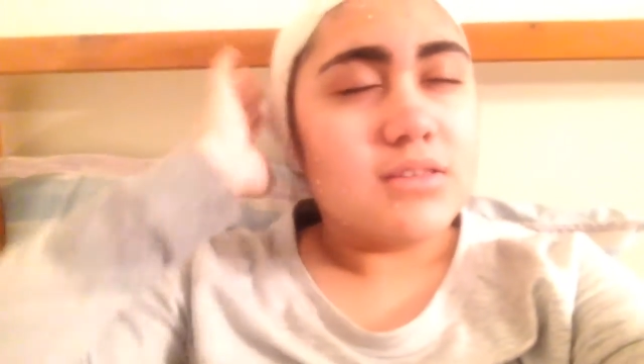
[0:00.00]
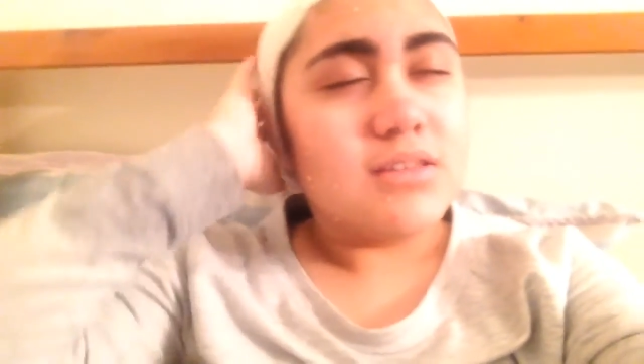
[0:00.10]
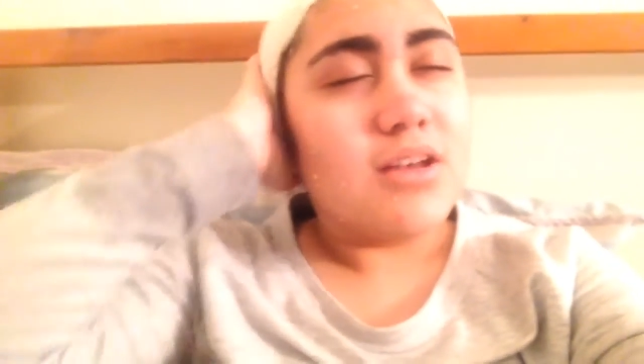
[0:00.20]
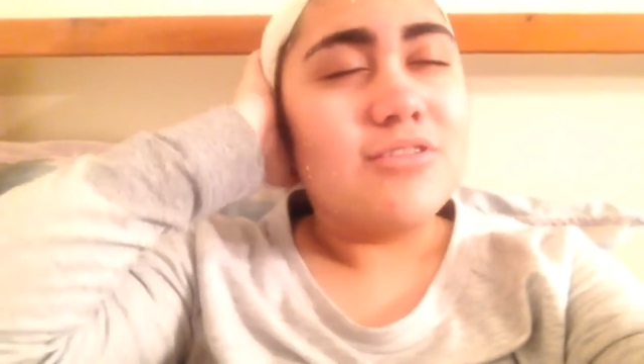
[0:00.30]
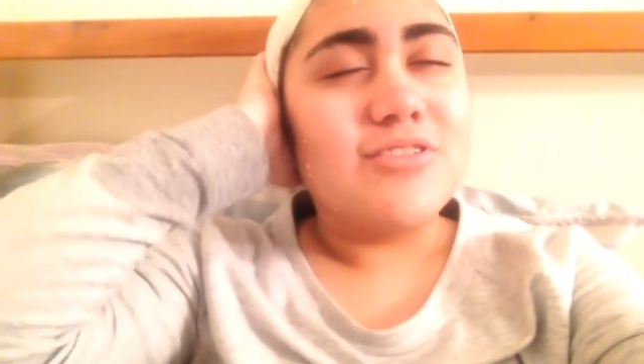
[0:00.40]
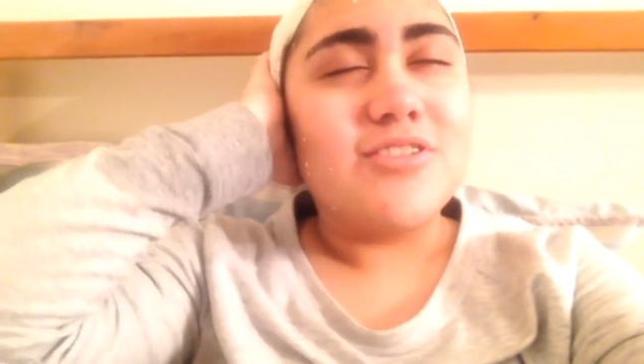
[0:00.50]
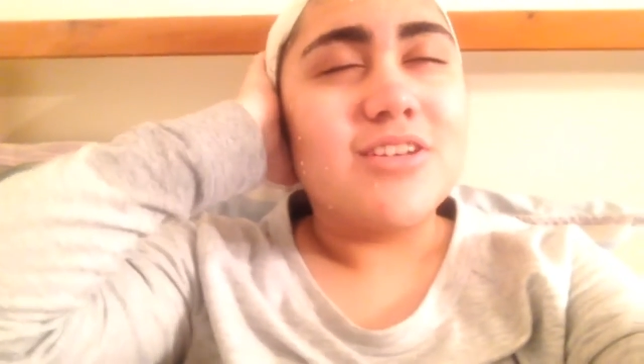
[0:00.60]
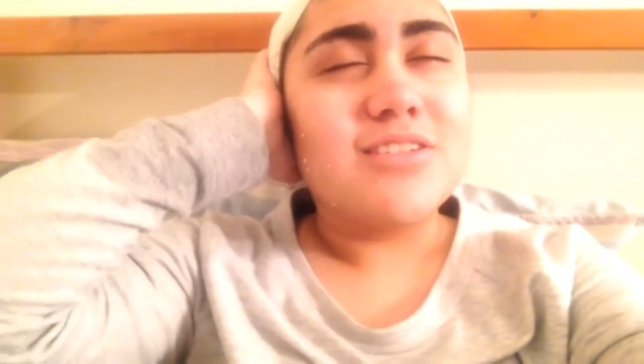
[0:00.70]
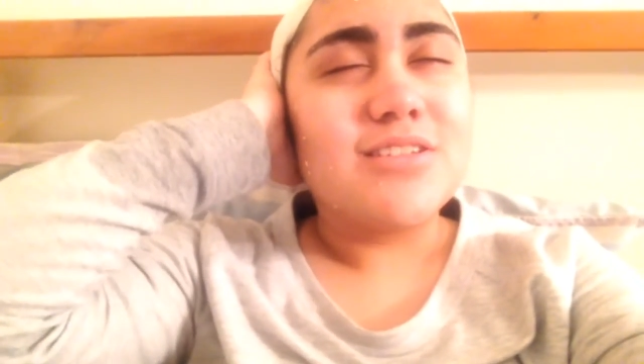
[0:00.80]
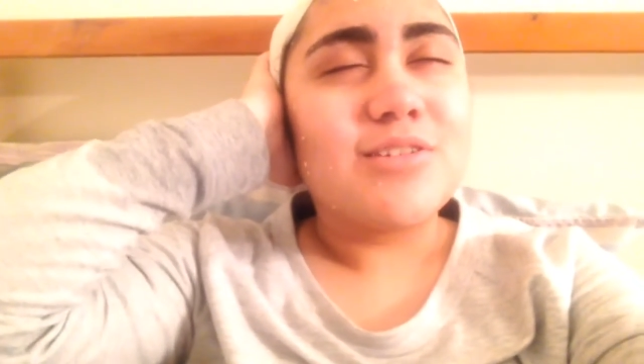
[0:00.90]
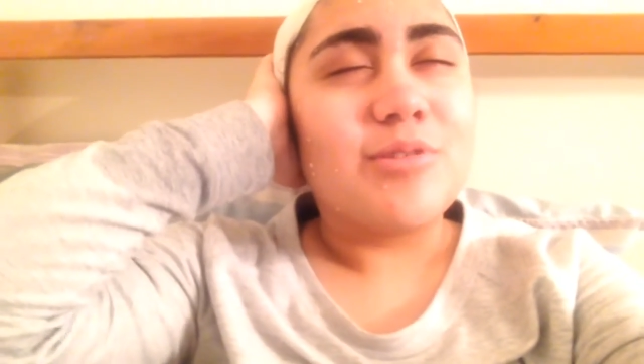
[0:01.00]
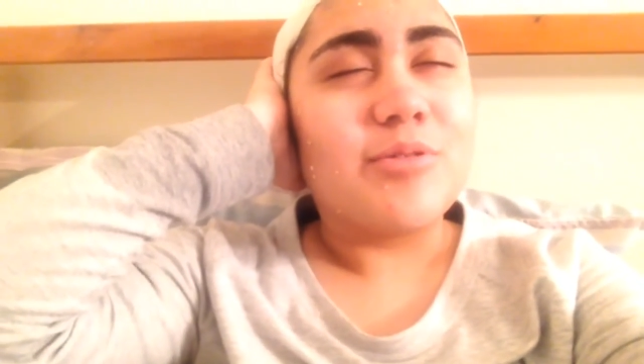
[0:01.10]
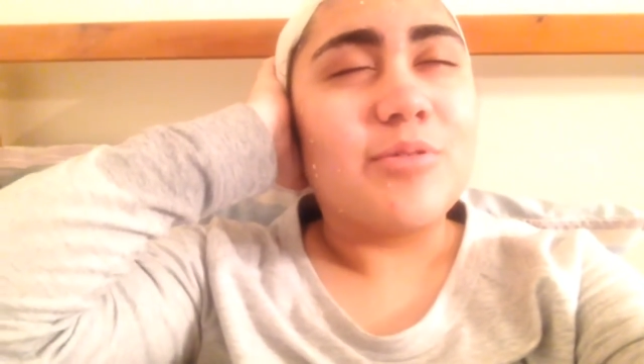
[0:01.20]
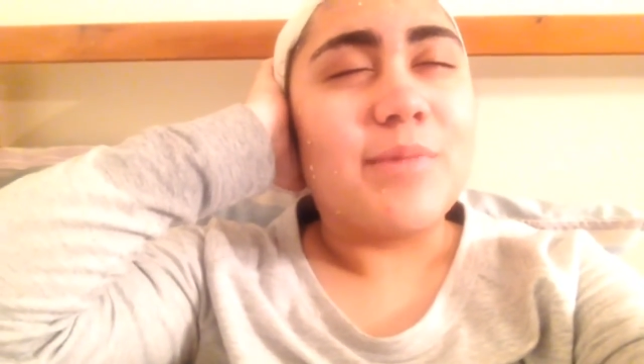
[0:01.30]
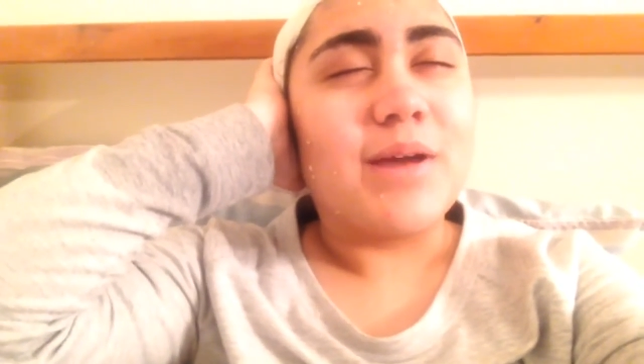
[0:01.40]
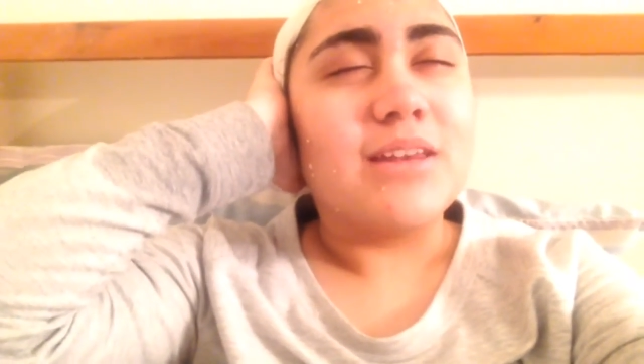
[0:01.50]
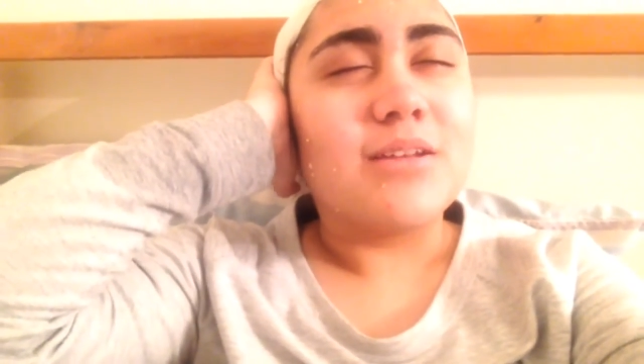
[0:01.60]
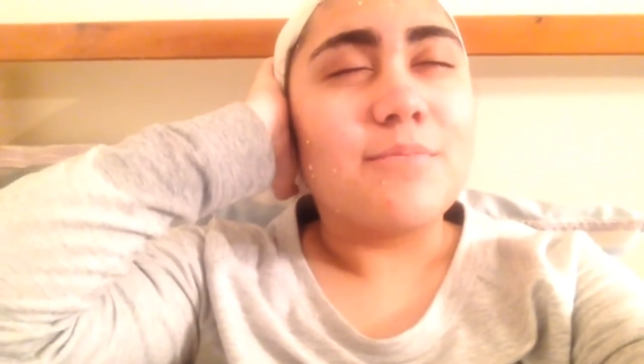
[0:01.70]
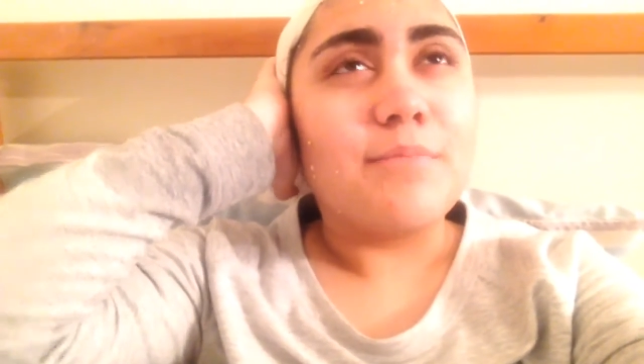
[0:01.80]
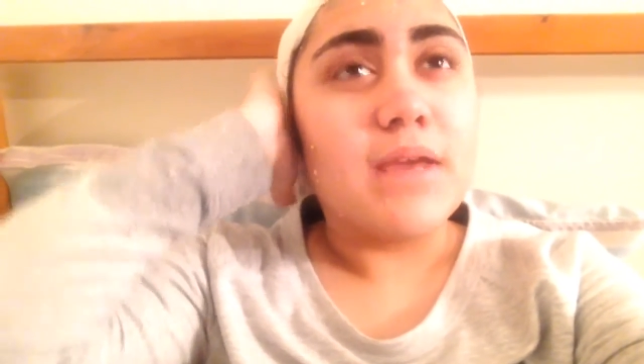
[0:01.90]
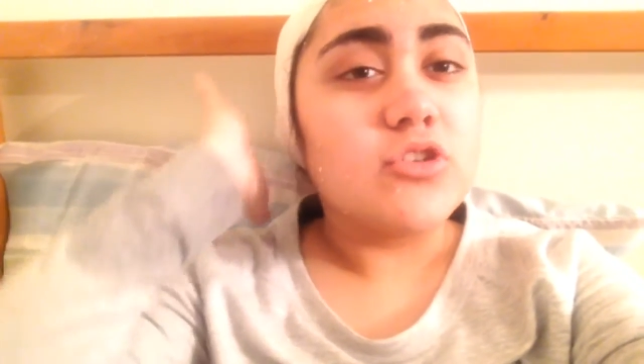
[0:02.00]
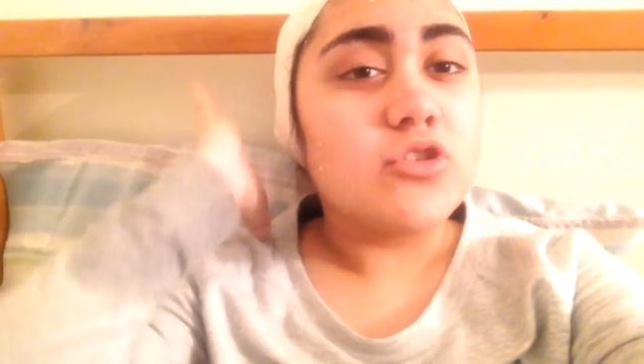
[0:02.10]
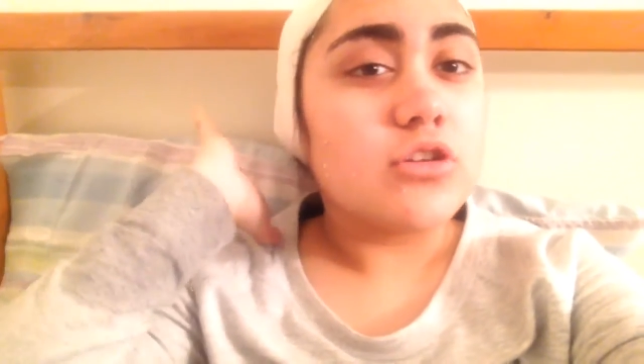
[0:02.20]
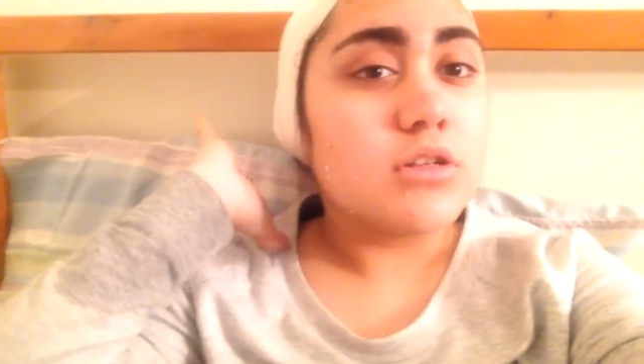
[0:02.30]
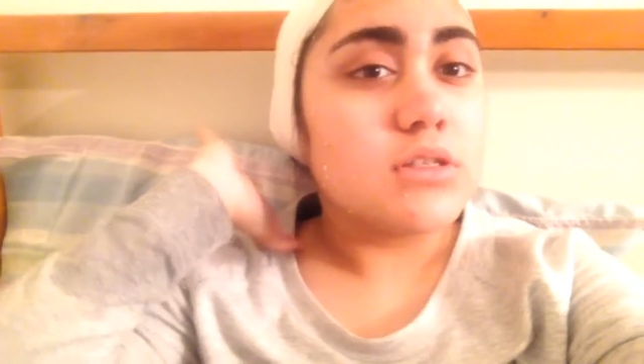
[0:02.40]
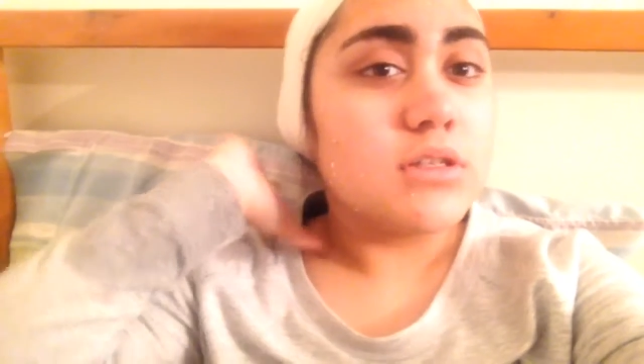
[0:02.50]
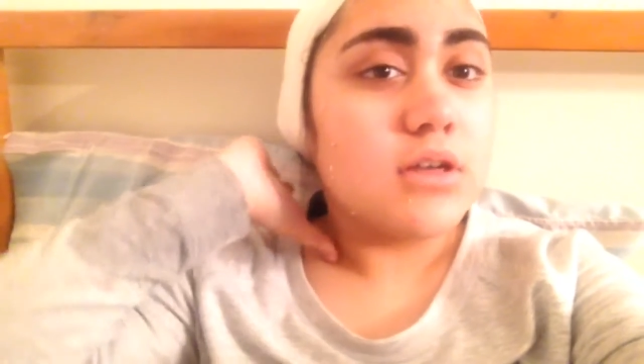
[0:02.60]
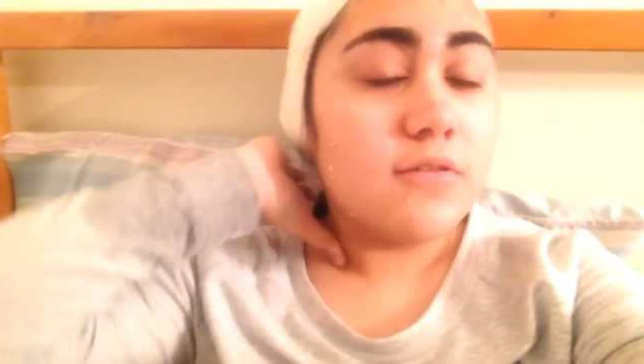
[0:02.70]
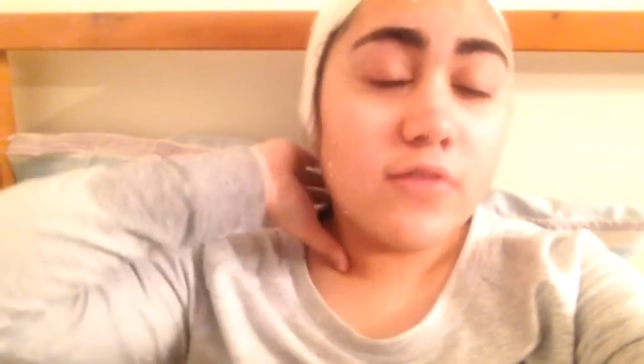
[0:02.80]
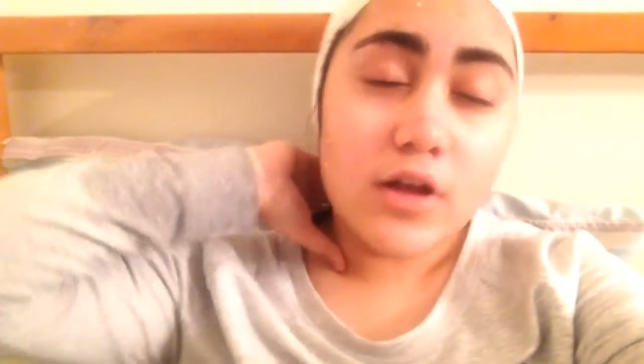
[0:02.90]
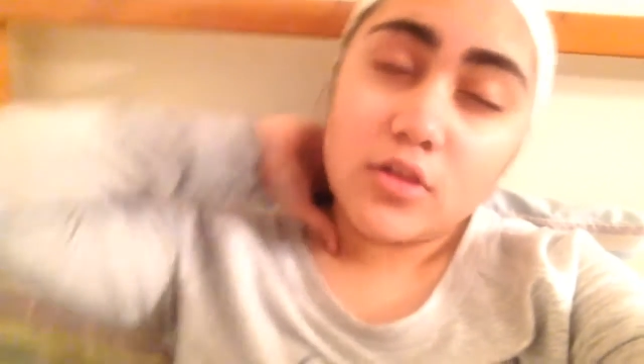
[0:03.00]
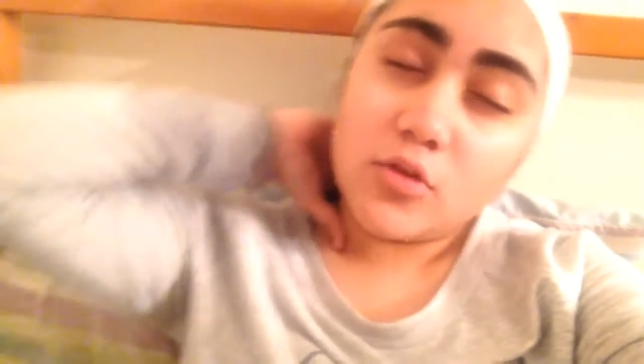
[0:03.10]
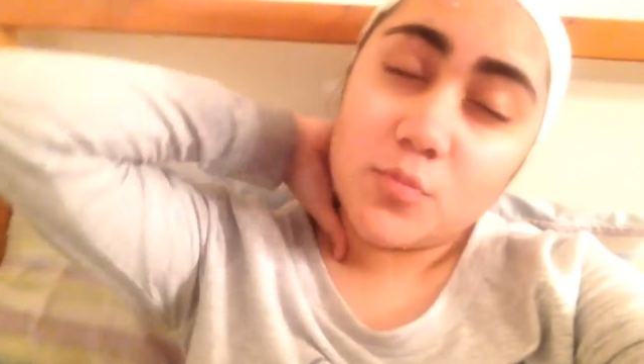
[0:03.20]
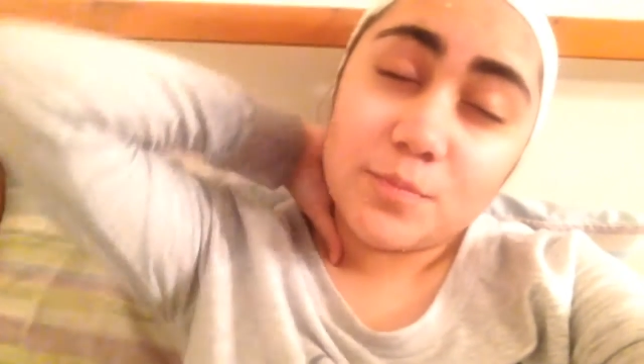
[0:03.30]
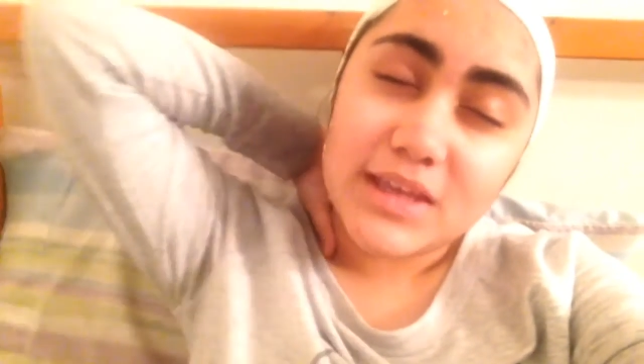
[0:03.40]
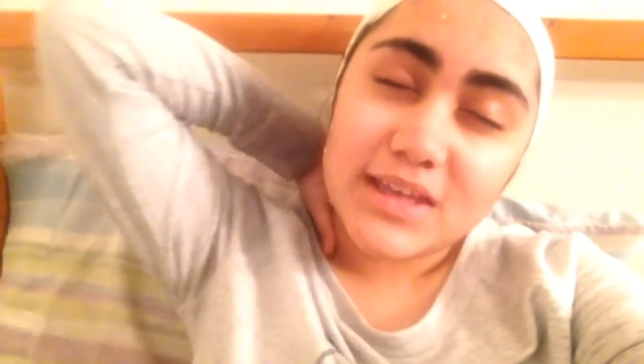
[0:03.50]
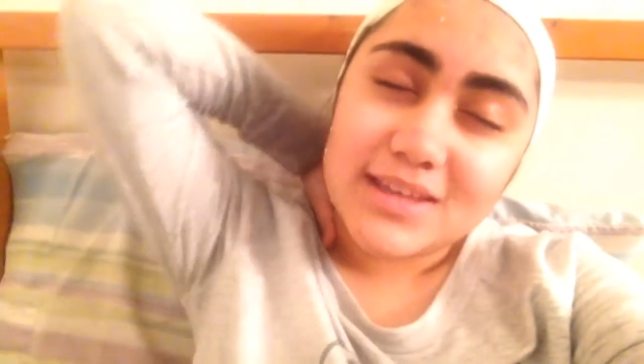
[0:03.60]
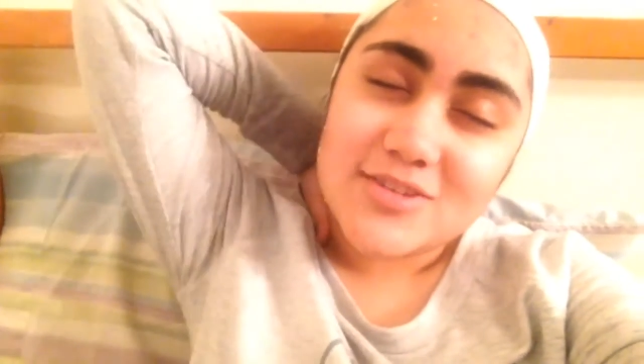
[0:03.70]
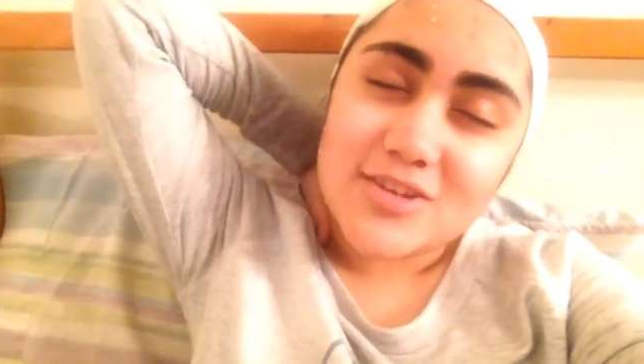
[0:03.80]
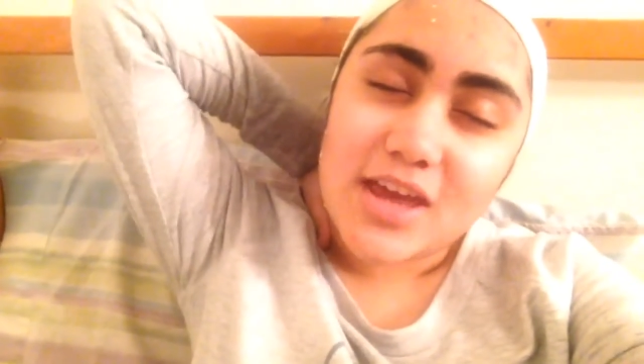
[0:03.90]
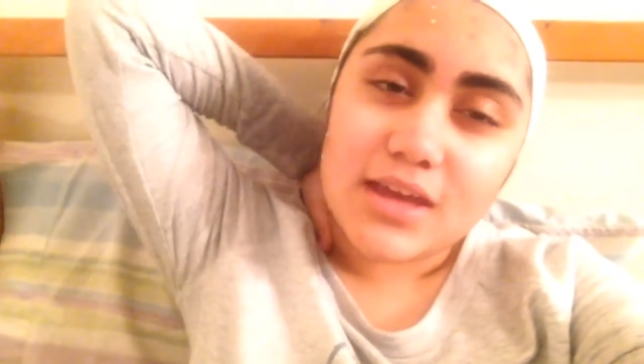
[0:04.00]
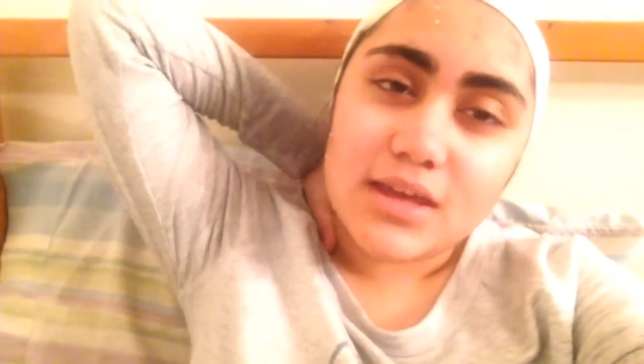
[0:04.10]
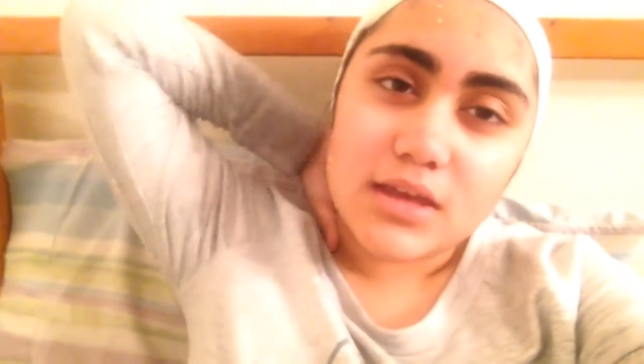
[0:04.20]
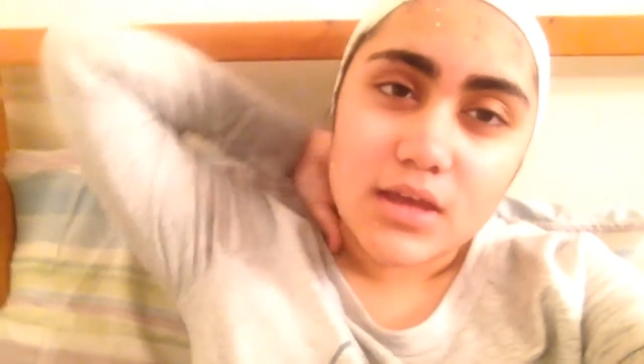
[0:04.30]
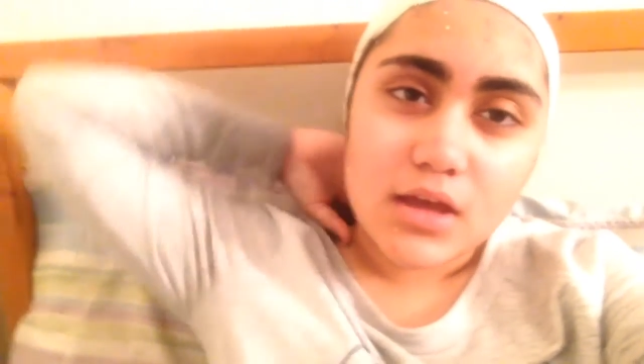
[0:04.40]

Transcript: So, just a quick reminder make sure to follow me and Jay